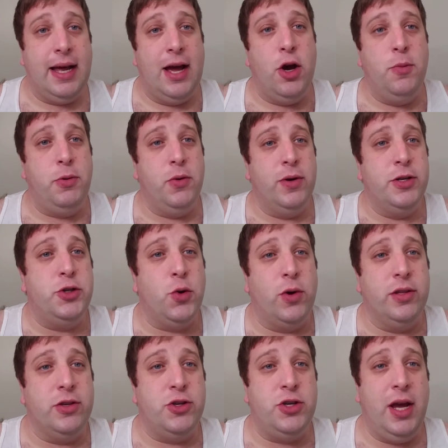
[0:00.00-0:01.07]
I hope you
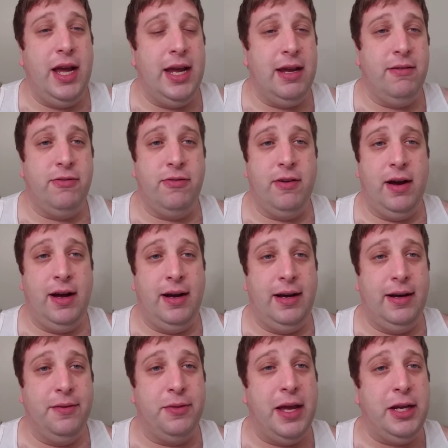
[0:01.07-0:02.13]
enjoyed the shave.
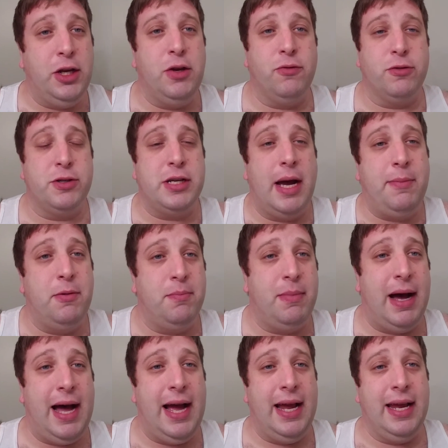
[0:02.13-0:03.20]
Thank you for stopping
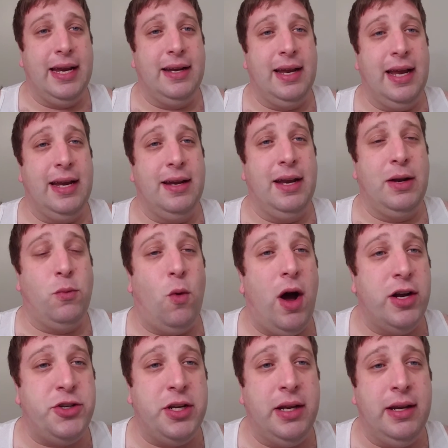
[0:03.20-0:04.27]
by and
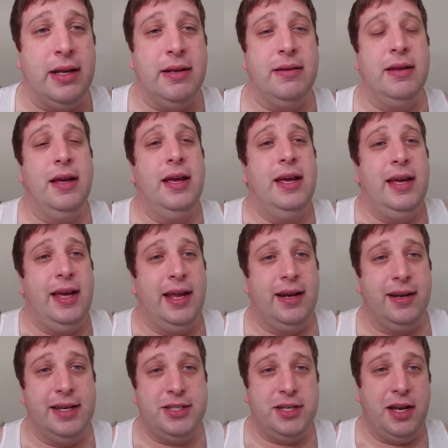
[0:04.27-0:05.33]
watching and
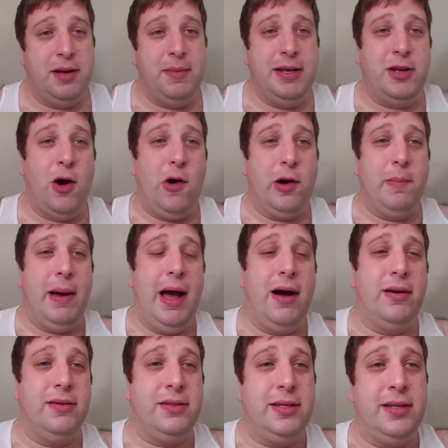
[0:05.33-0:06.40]
listening to me talk
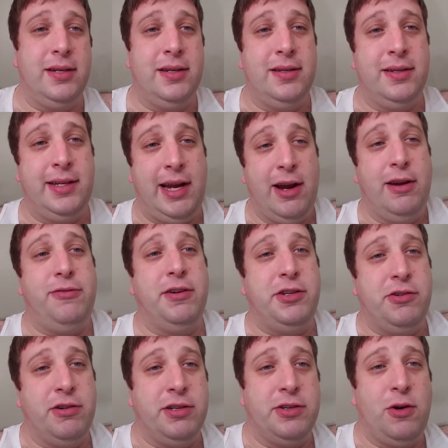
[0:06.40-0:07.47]
about Carrie
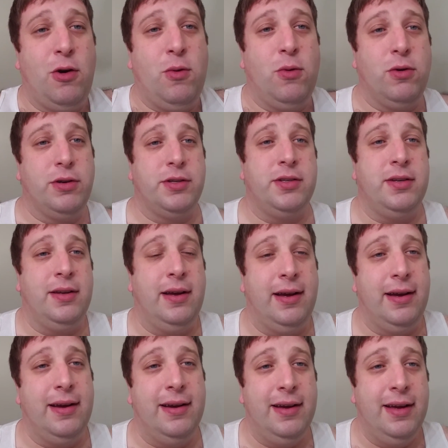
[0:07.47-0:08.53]
Fisher and Star Wars.
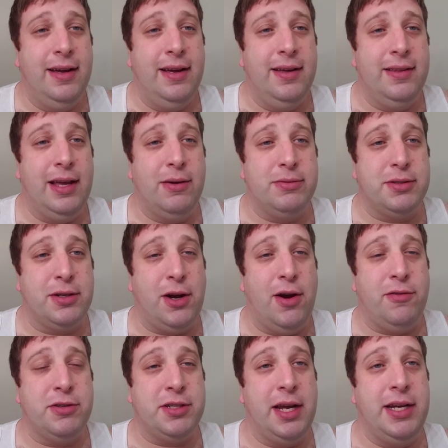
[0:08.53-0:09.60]
That was the
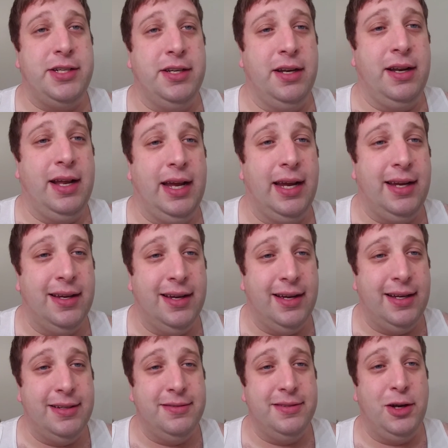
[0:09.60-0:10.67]
conversation today.
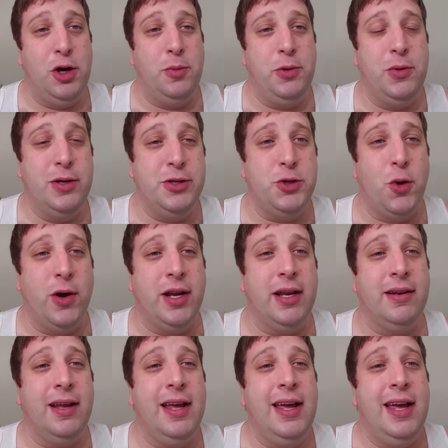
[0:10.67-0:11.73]
I hope you enjoyed
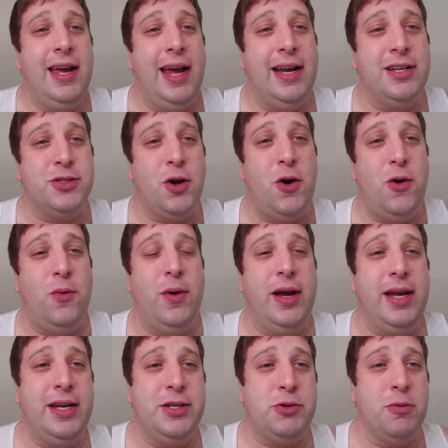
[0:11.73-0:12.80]
it. And as
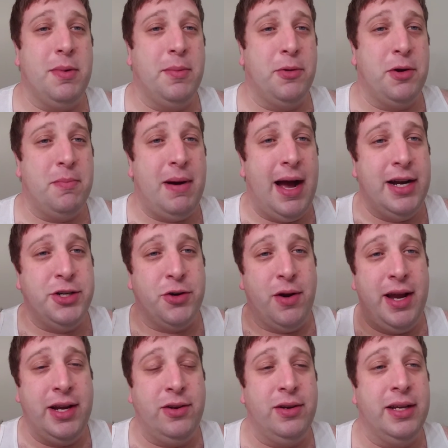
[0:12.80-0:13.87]
always, remember to mind your
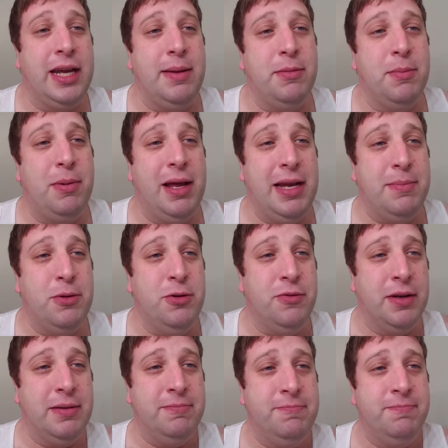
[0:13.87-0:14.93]
angle and keep the blade moving.